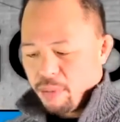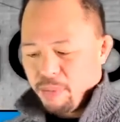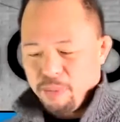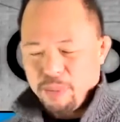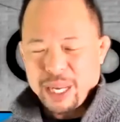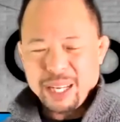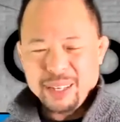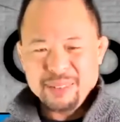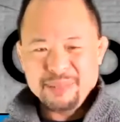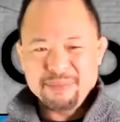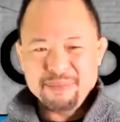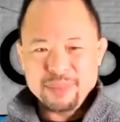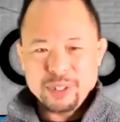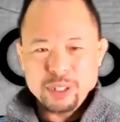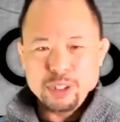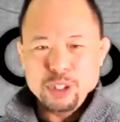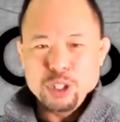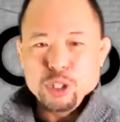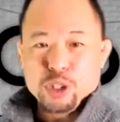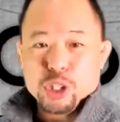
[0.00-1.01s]
but
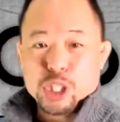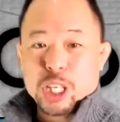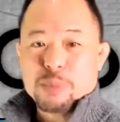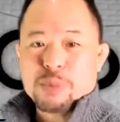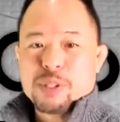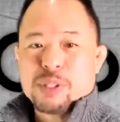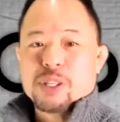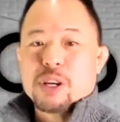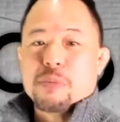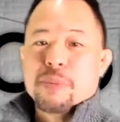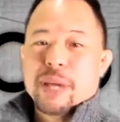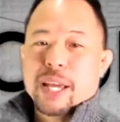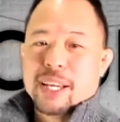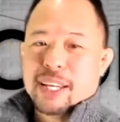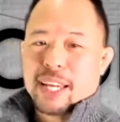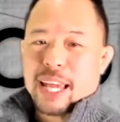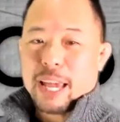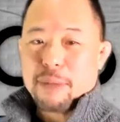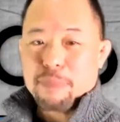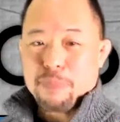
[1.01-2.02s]
2 cheaps don't
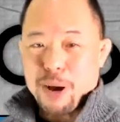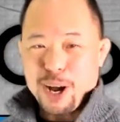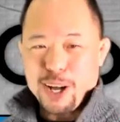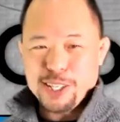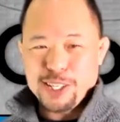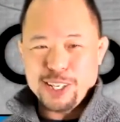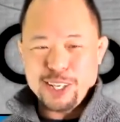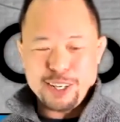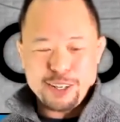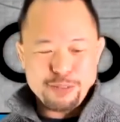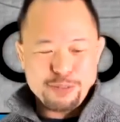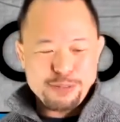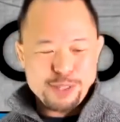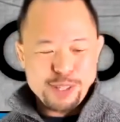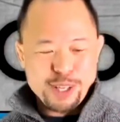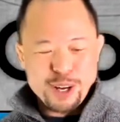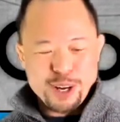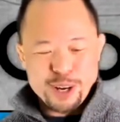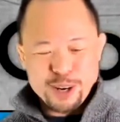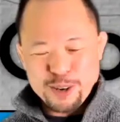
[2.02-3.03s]
make a positive.
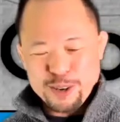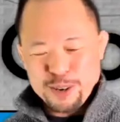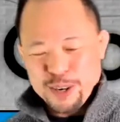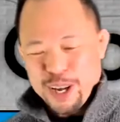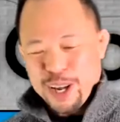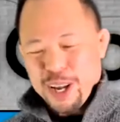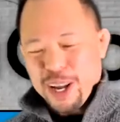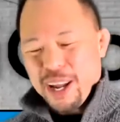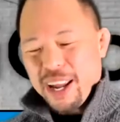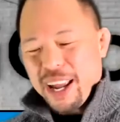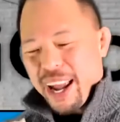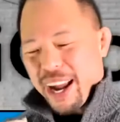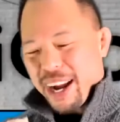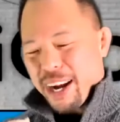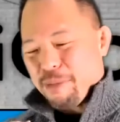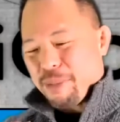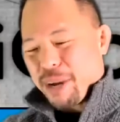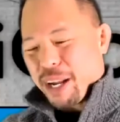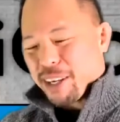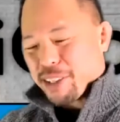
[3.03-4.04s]
So,
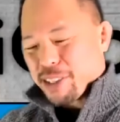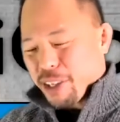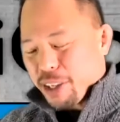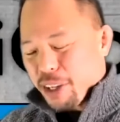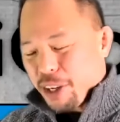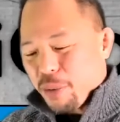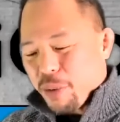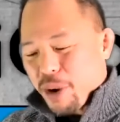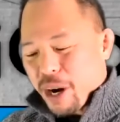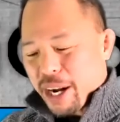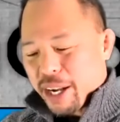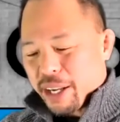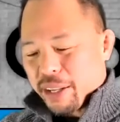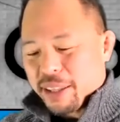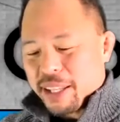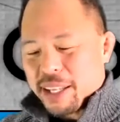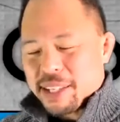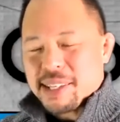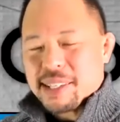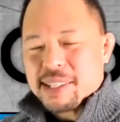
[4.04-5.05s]
and I'll tell you why.
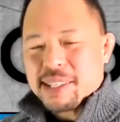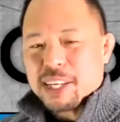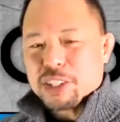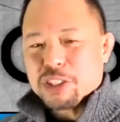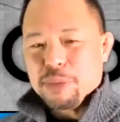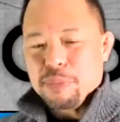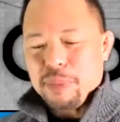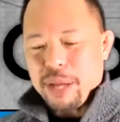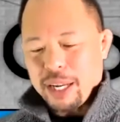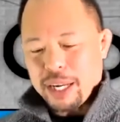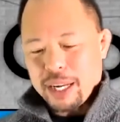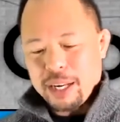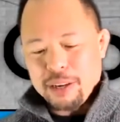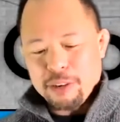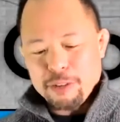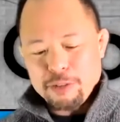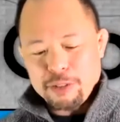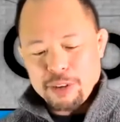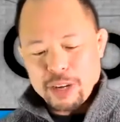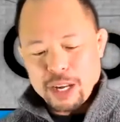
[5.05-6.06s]
This is actually made out
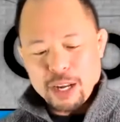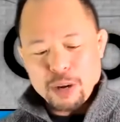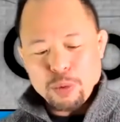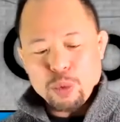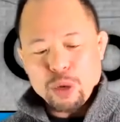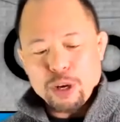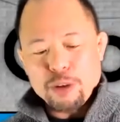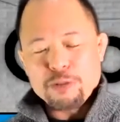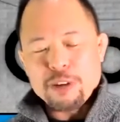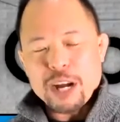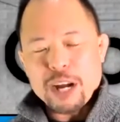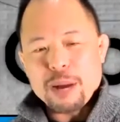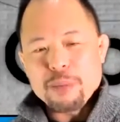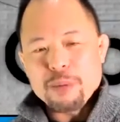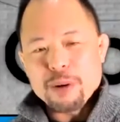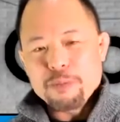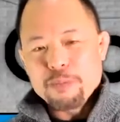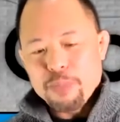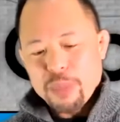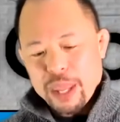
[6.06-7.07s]
of wood
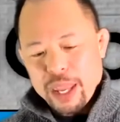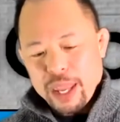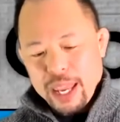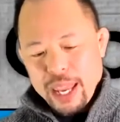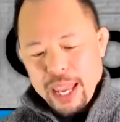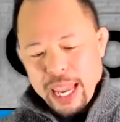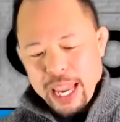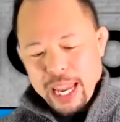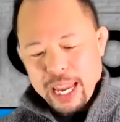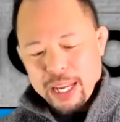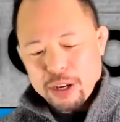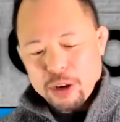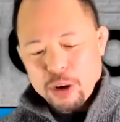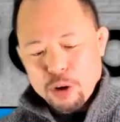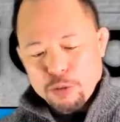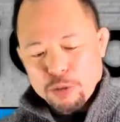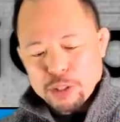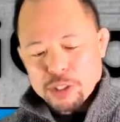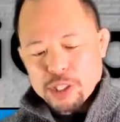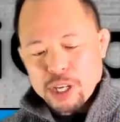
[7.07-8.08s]
fiber. And
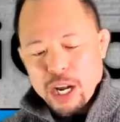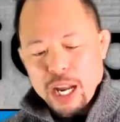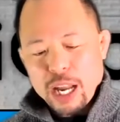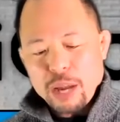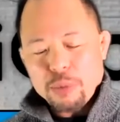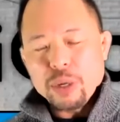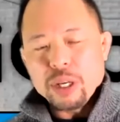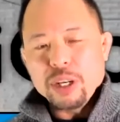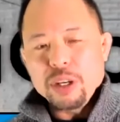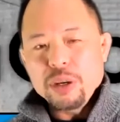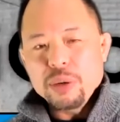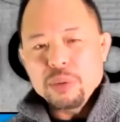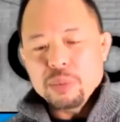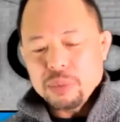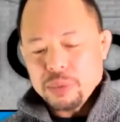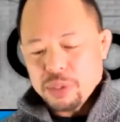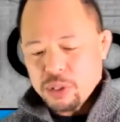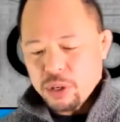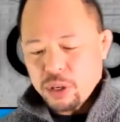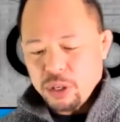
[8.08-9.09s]
over time, when you
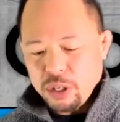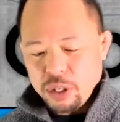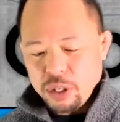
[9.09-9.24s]
start